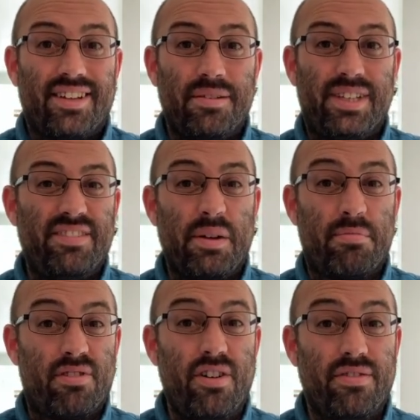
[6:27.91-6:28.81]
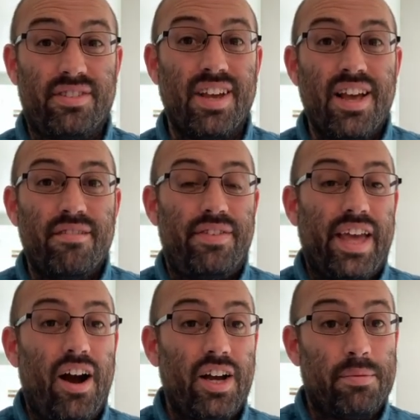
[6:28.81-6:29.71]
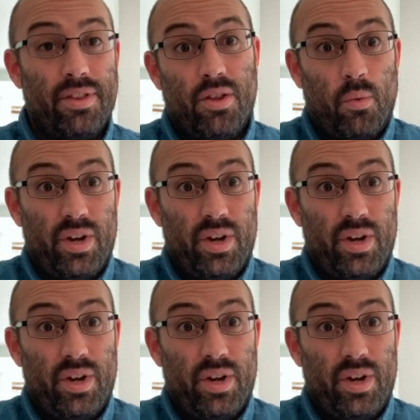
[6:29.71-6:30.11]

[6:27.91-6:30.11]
scientific proofs for the argument that